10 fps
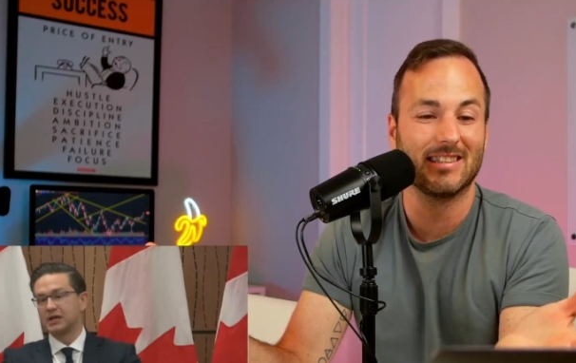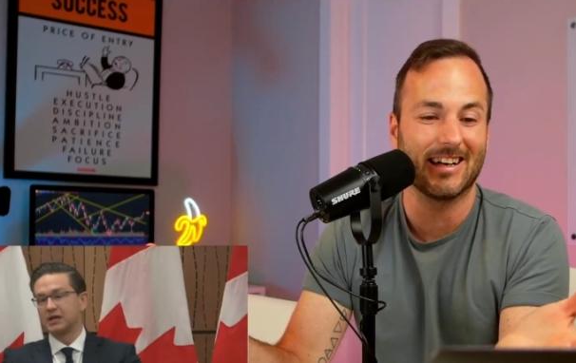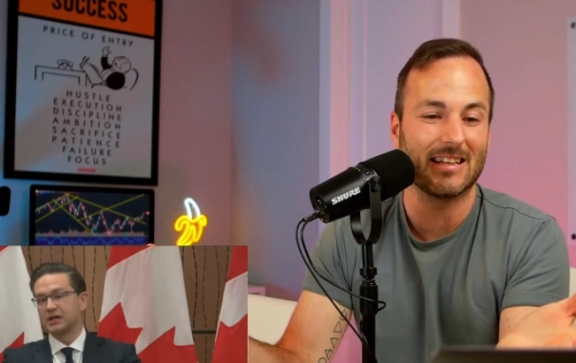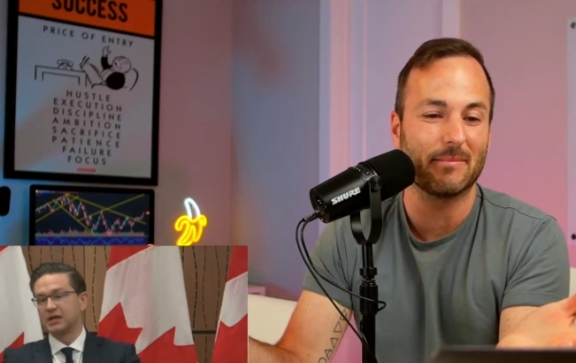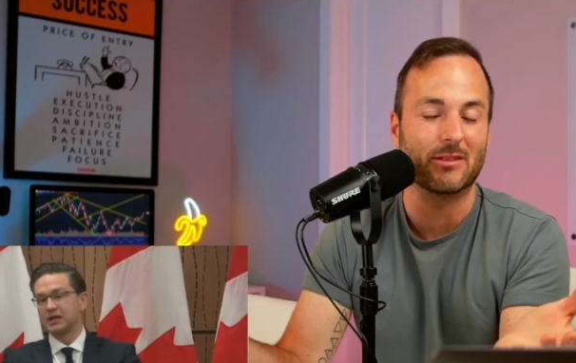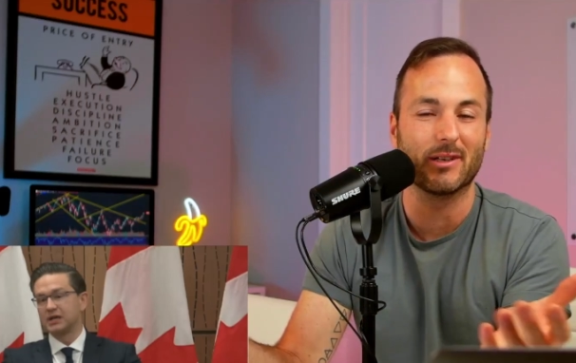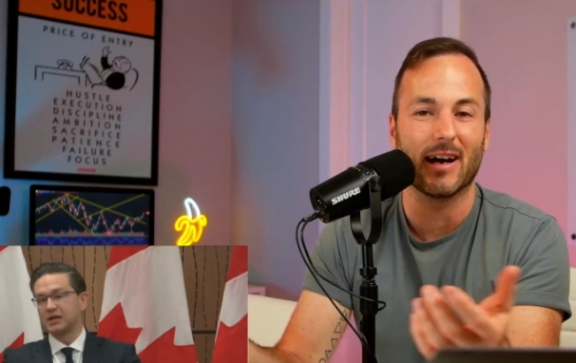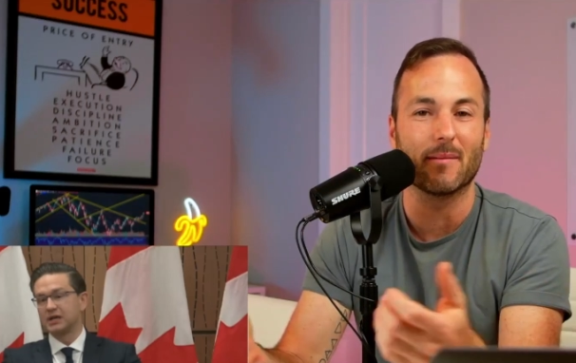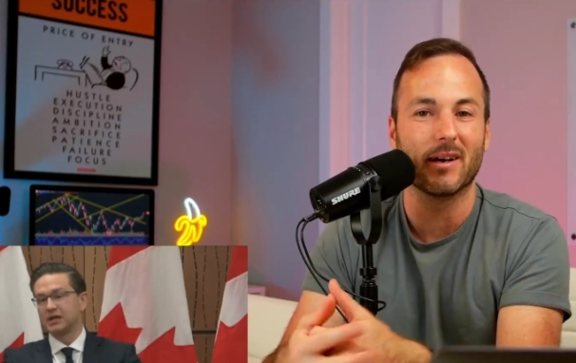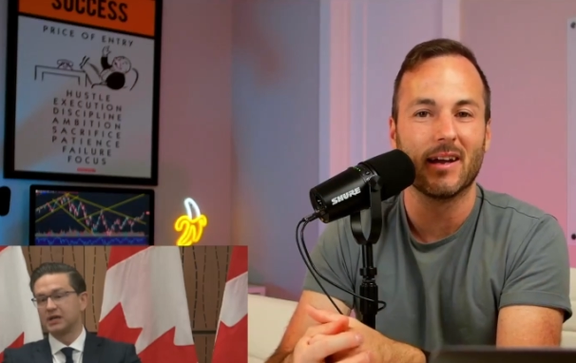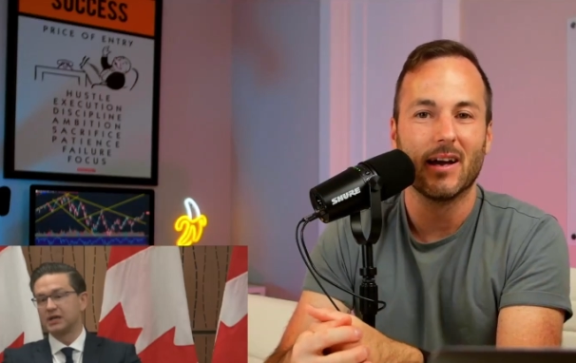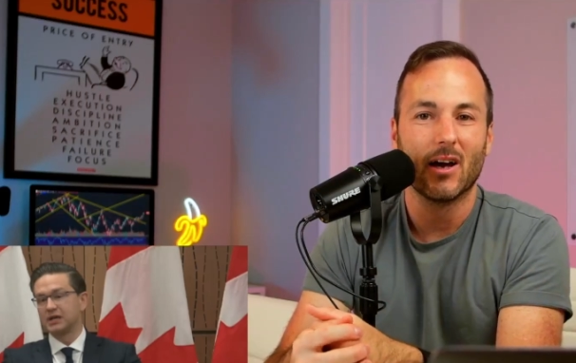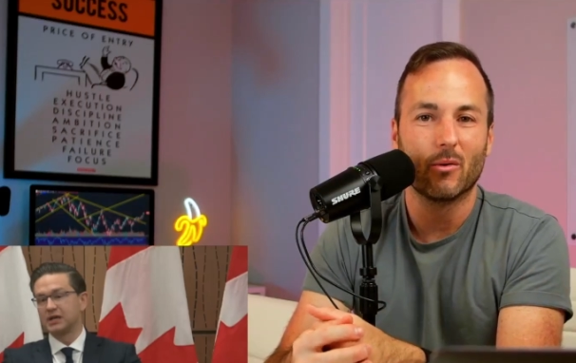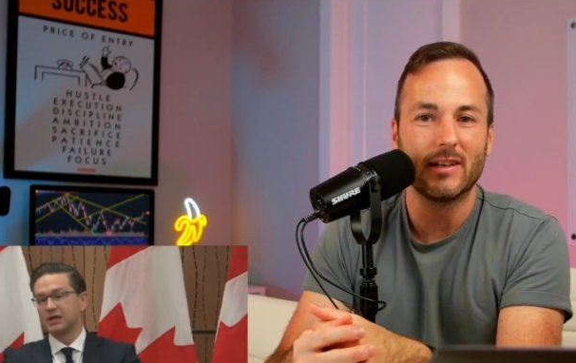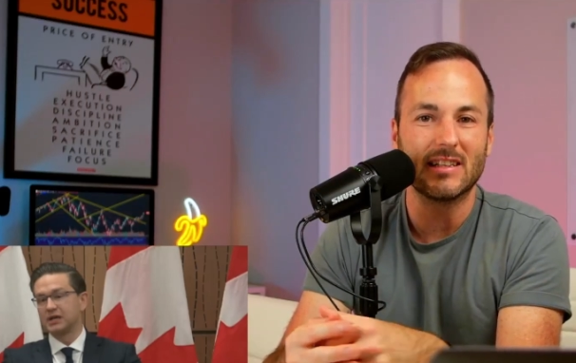Speaker 1: he's kind of the best we got. But
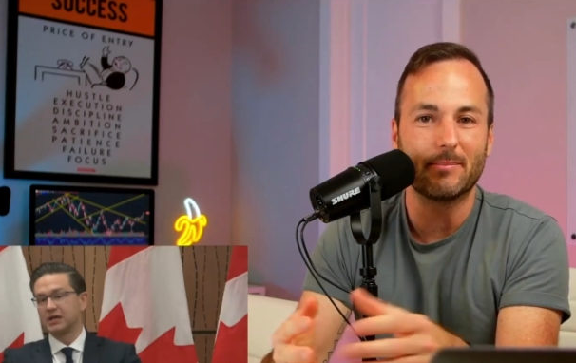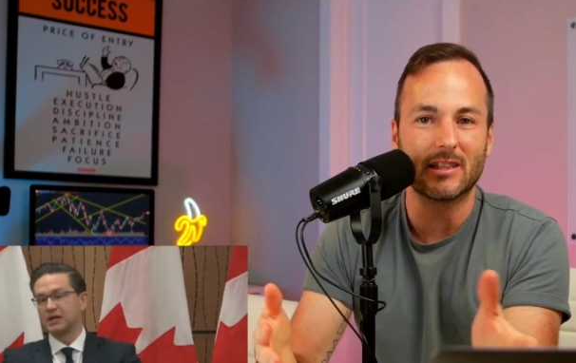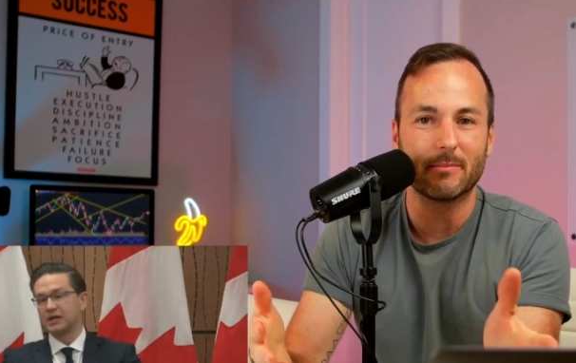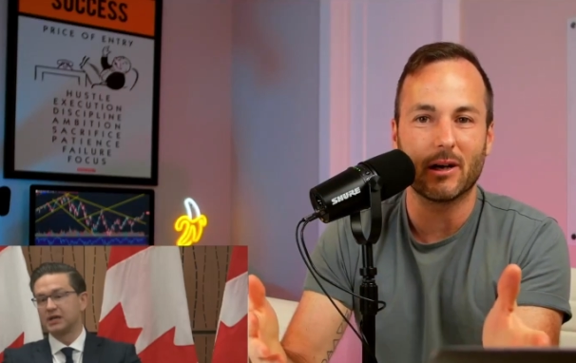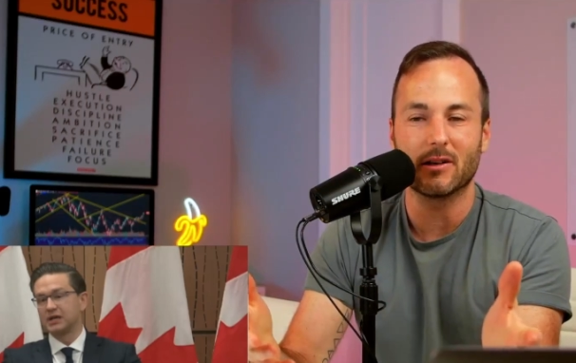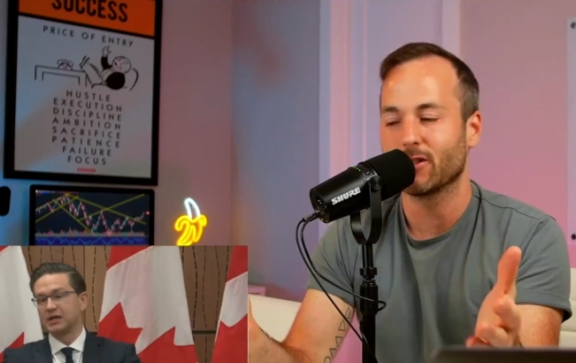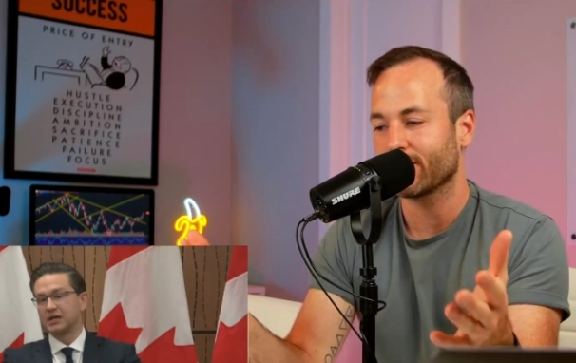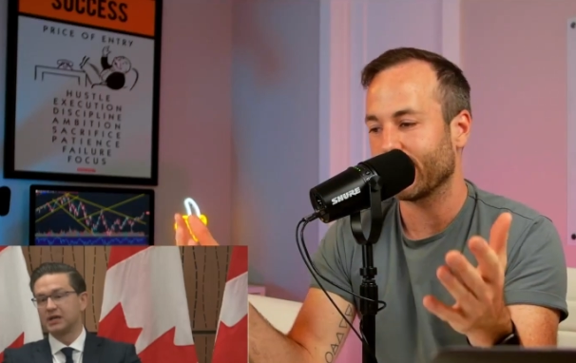what he speaks about is just